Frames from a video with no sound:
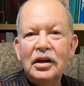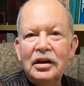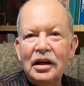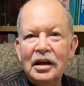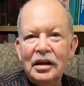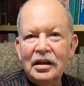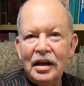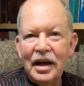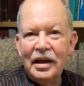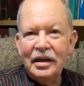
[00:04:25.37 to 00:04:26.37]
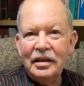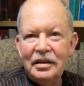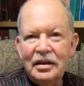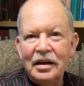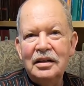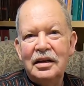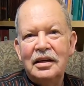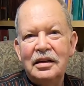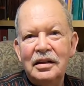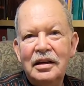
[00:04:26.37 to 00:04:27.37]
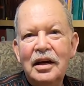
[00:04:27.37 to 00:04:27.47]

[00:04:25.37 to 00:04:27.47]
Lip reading: at a donkey.